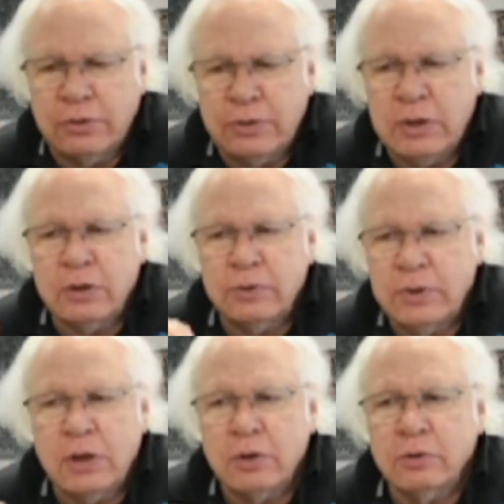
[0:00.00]
they're
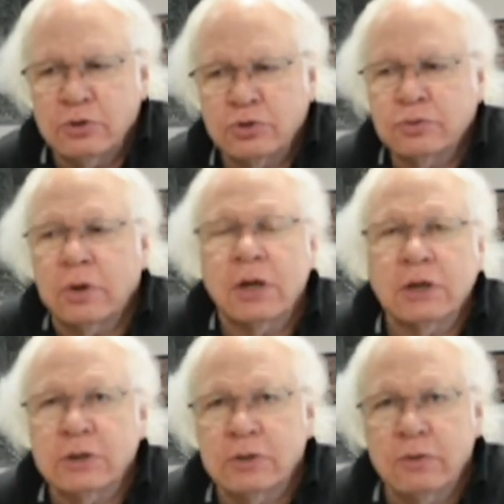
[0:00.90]
there
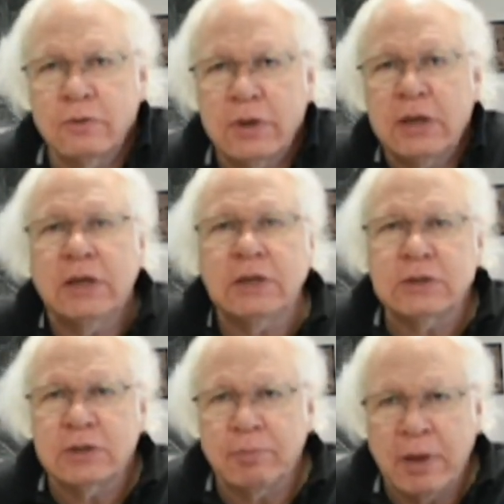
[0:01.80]
trying to
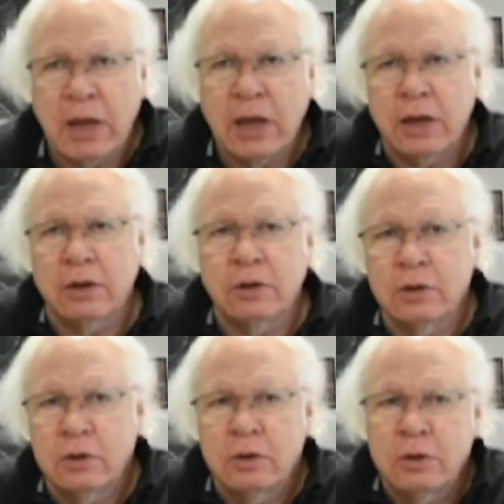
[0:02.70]
ease the pain
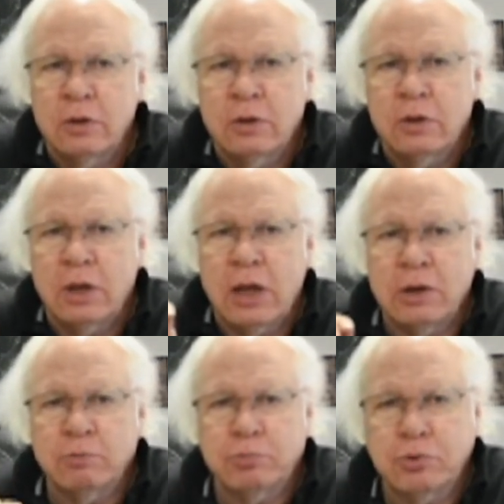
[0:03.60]

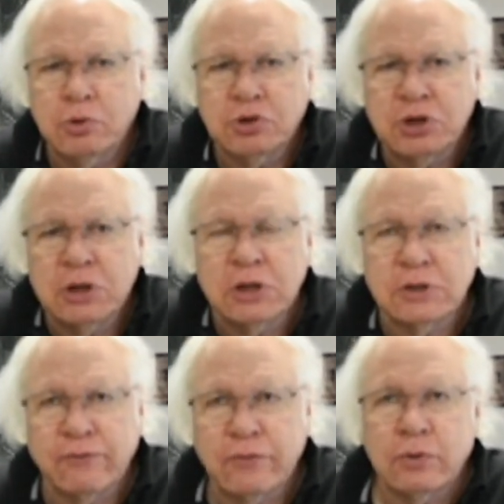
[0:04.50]
and pushing us
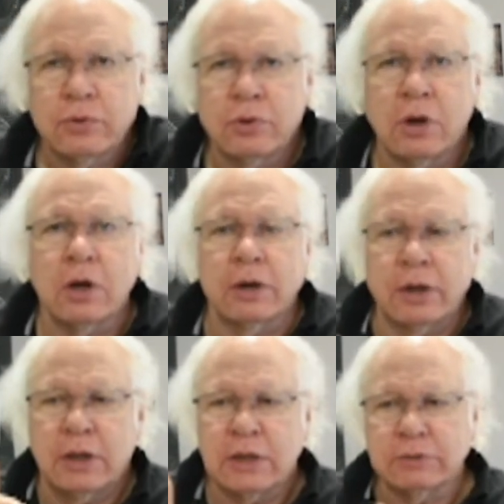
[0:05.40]
further on.
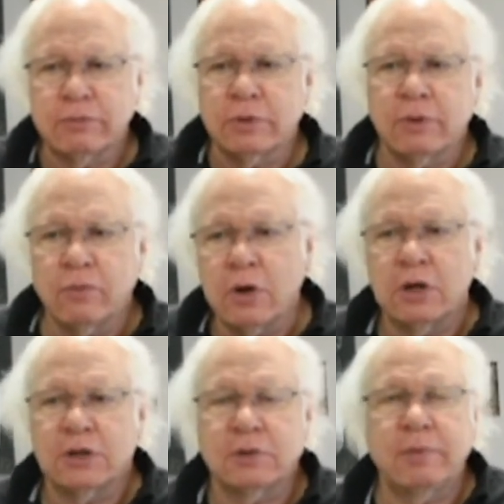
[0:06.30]
And that's where they want
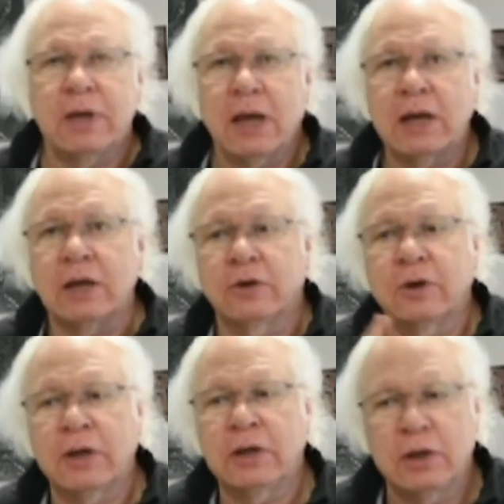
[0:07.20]
us to be heading.
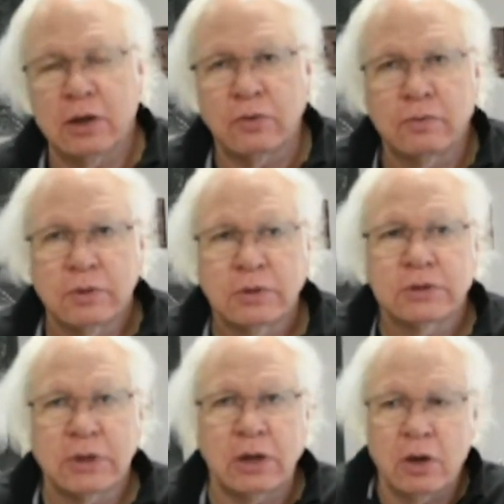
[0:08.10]
Letting go,
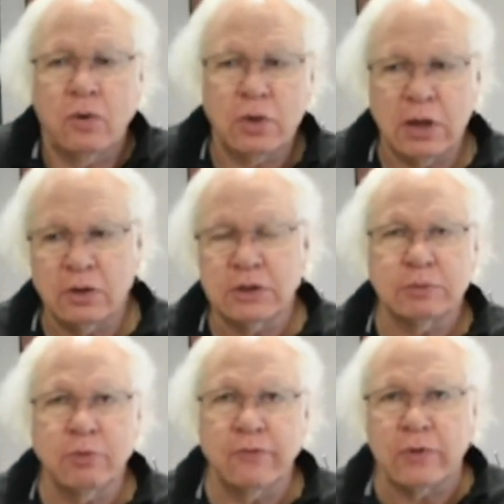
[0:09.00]
saying, okay, let's
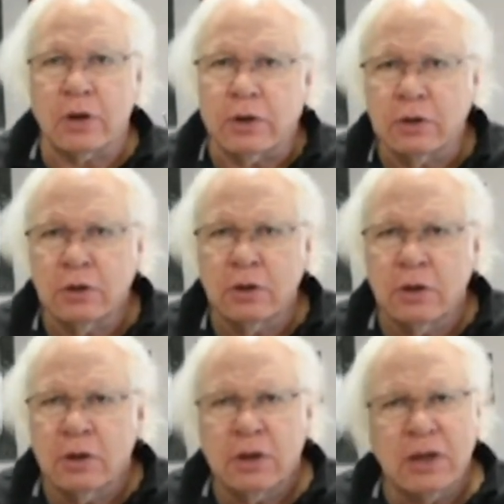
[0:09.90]
move on.
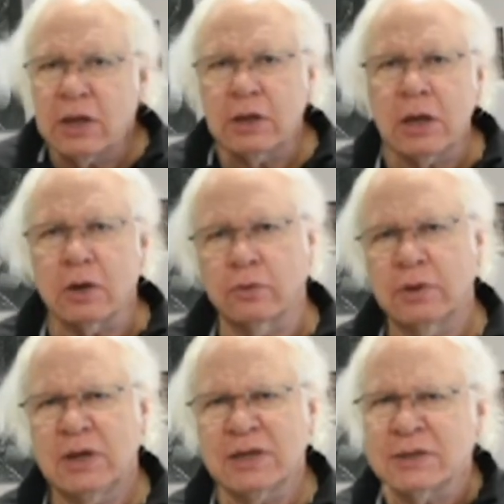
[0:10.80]
And no,
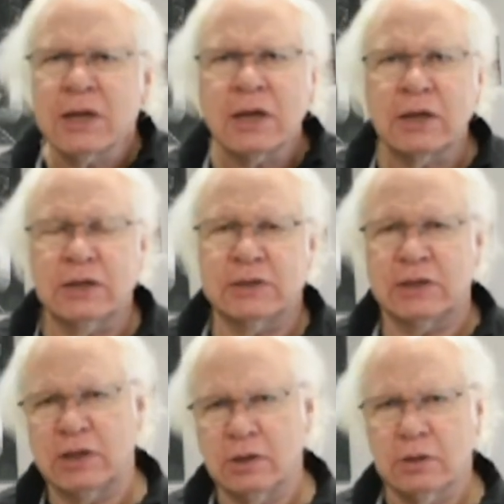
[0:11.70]
it's not easy.